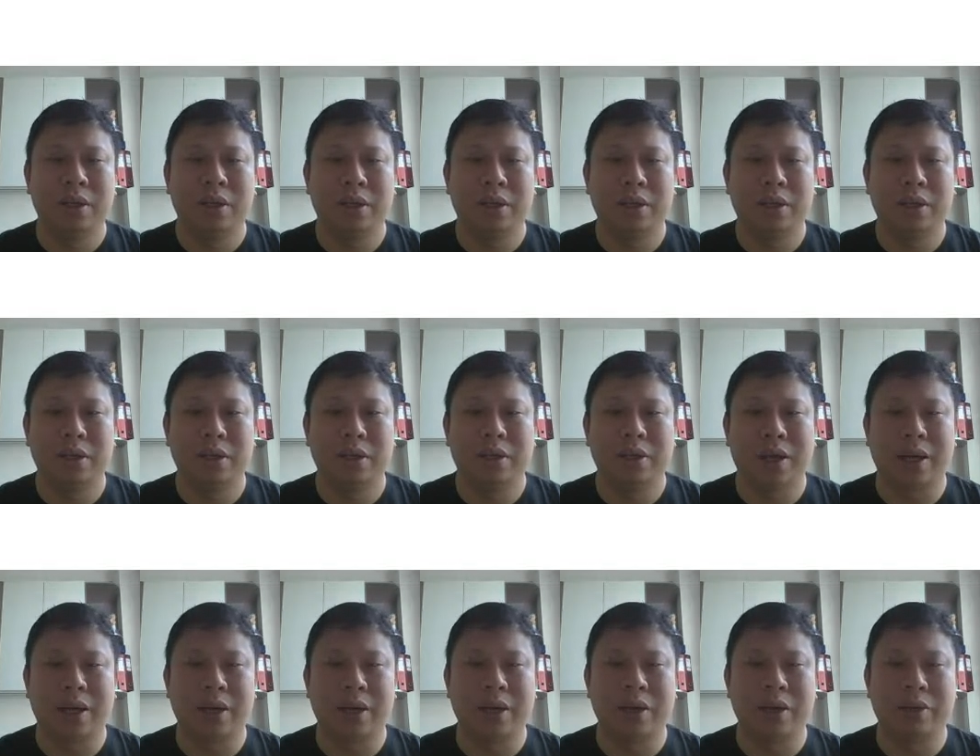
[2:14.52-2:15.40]
and the
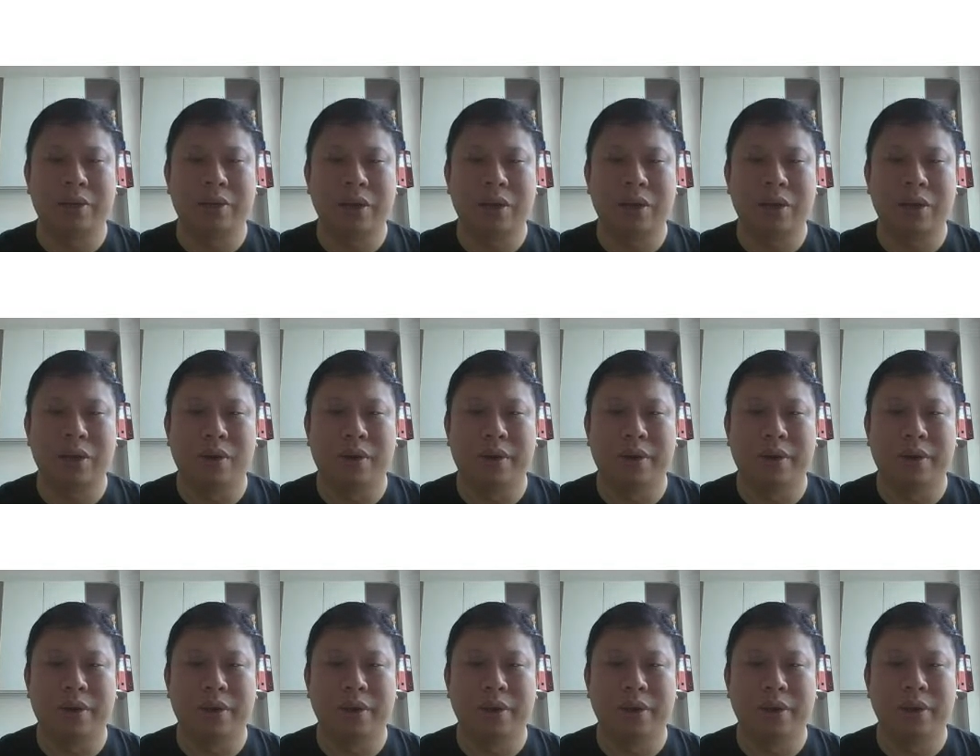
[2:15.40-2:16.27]
secondary
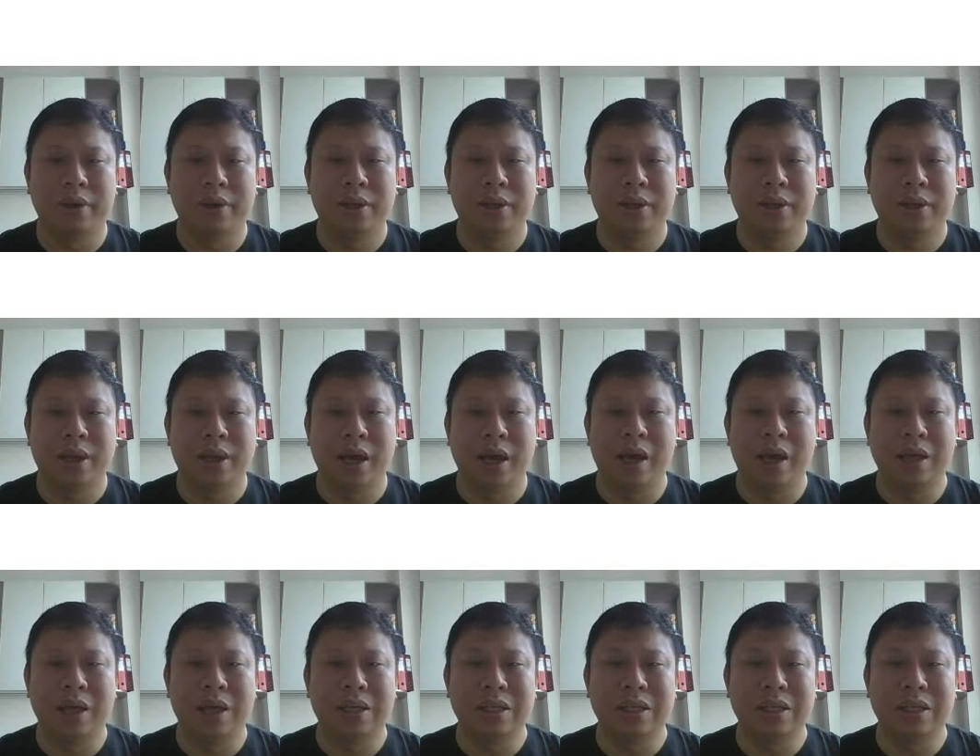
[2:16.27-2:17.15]
coil. And
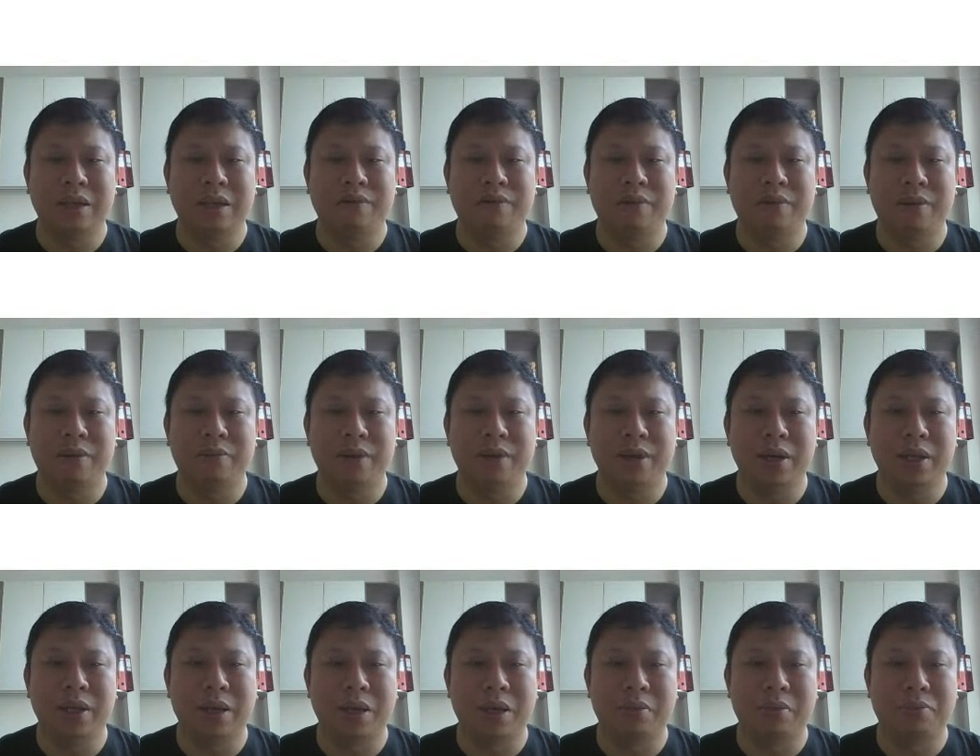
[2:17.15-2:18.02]
you can see from
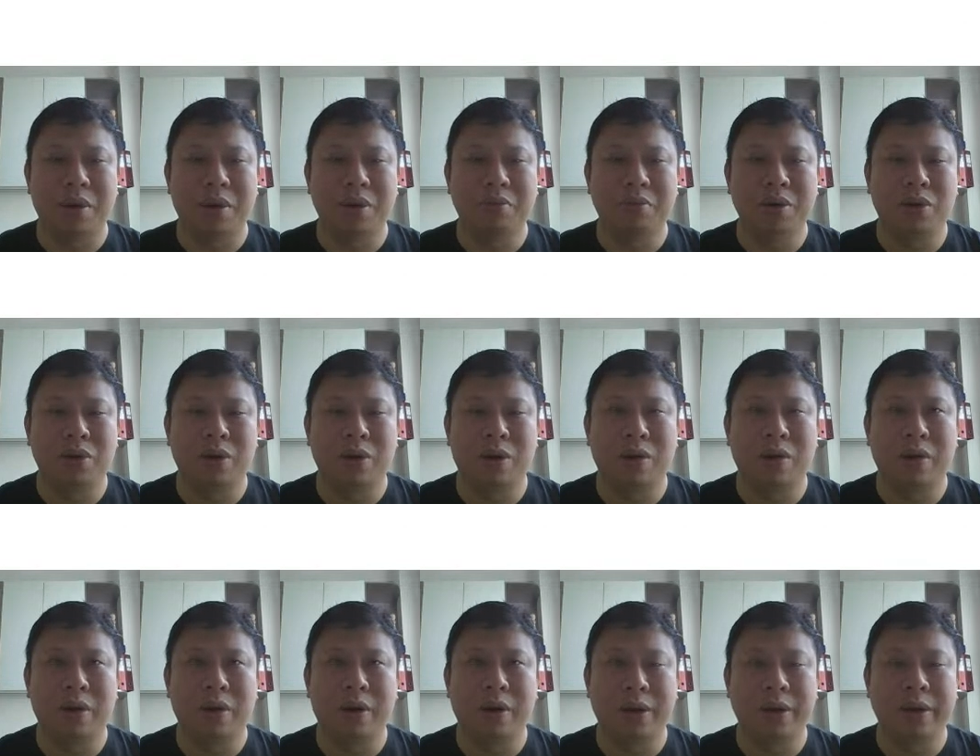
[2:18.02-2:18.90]
here that the primary
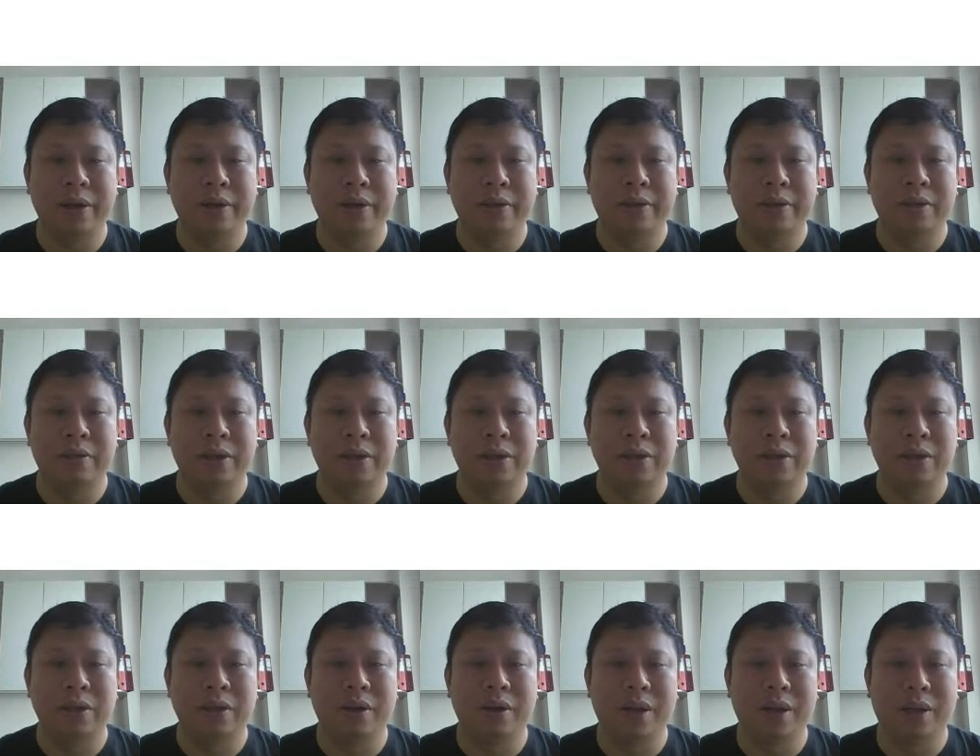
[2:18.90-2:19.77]
coil is
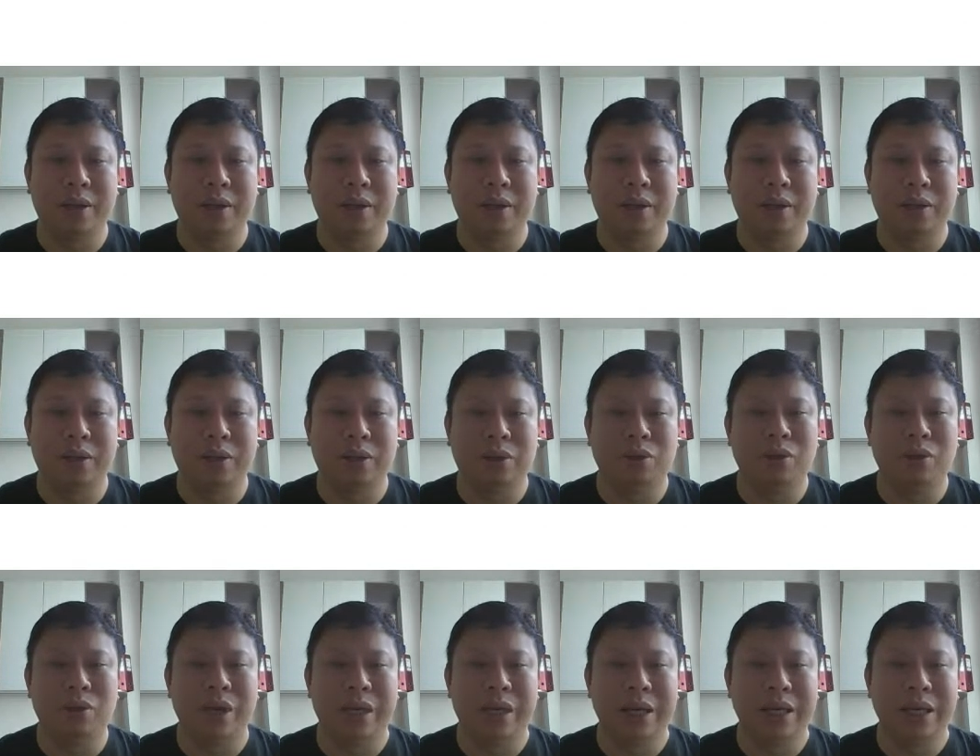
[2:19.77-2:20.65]
connected
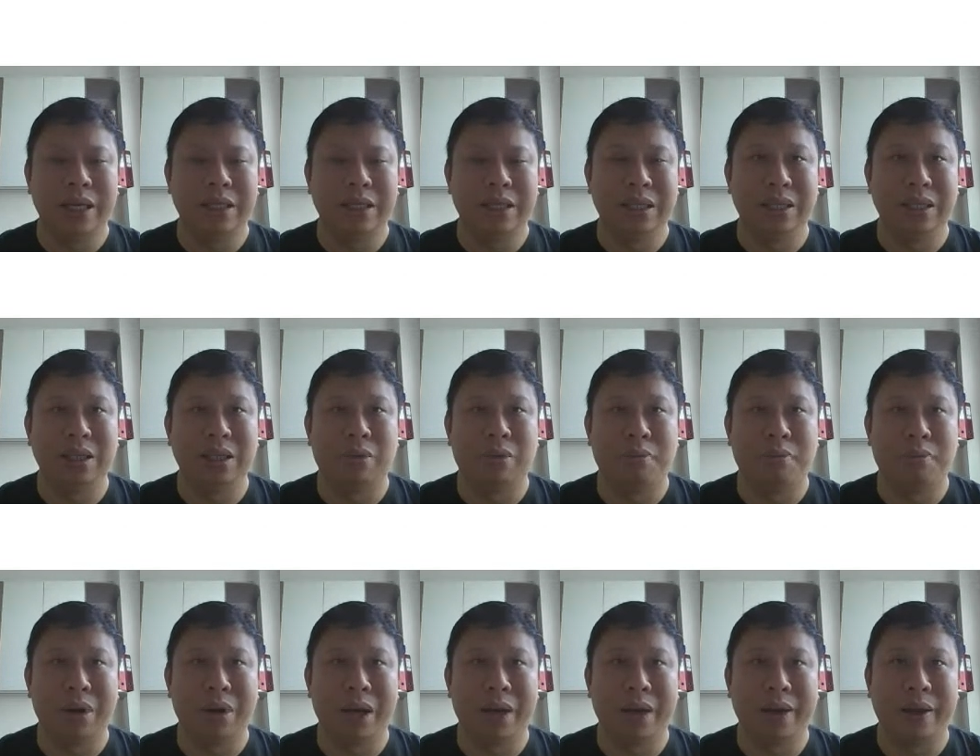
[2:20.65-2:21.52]
to an AC
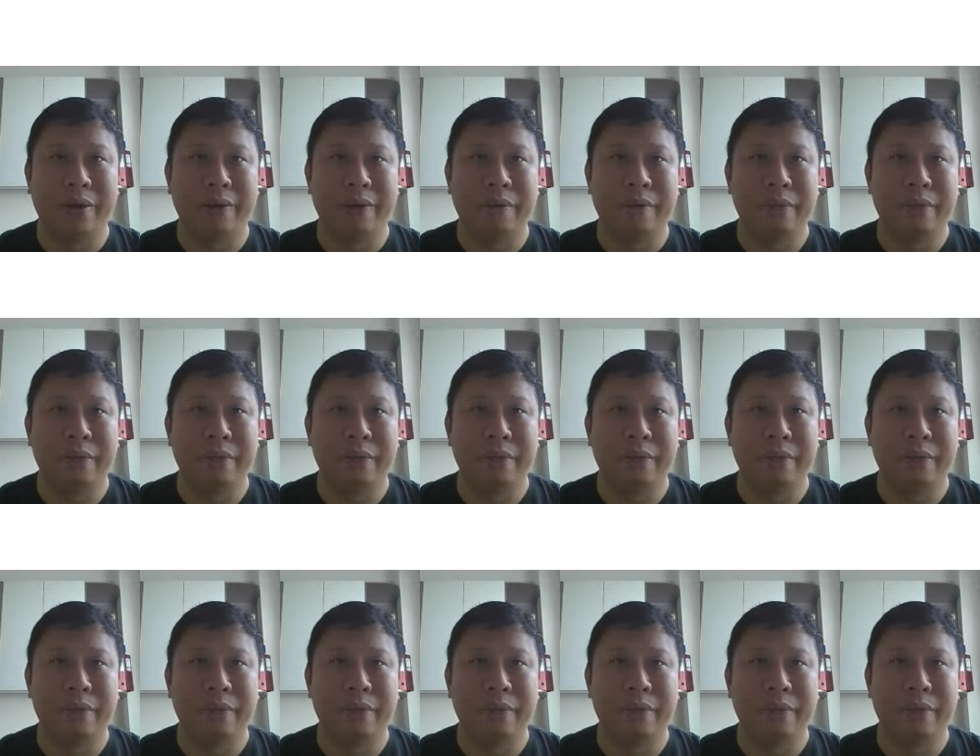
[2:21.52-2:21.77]
supply.